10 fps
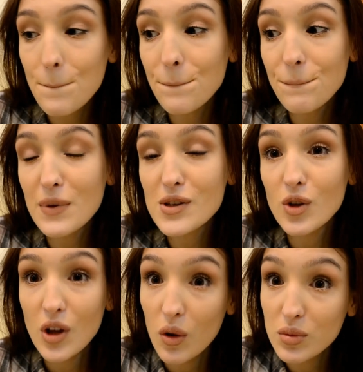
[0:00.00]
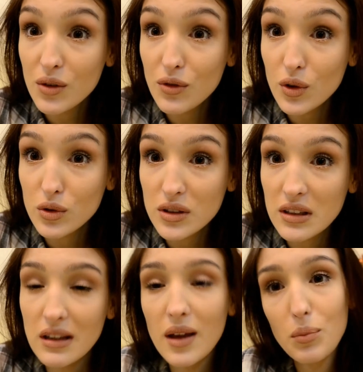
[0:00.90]
So now I'm confused.
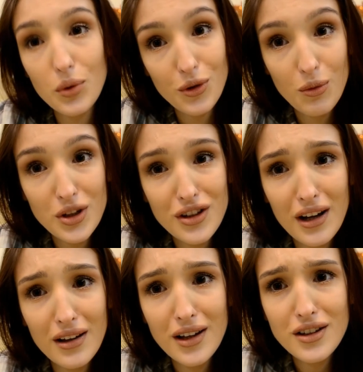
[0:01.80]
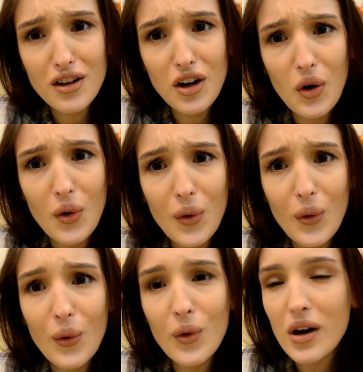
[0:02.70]
Did I put too much highlighter?
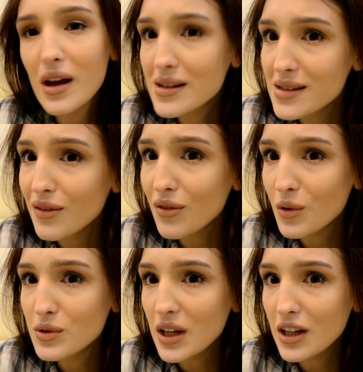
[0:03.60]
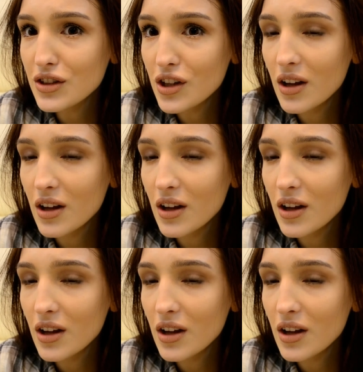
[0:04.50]
Or is it foundation?